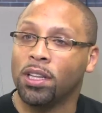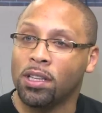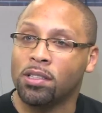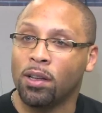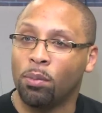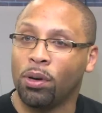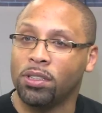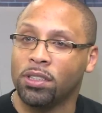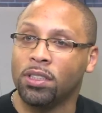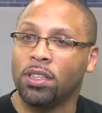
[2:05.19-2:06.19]
that the
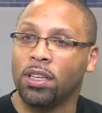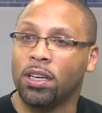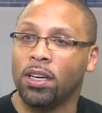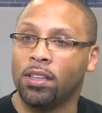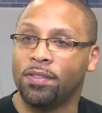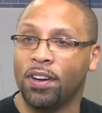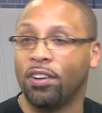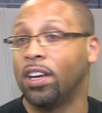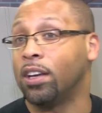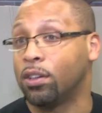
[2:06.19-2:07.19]
celebration uh, is
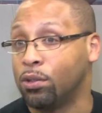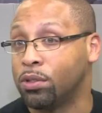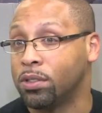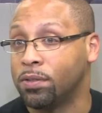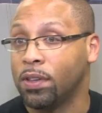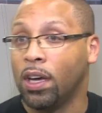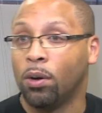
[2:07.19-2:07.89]
very inclusive.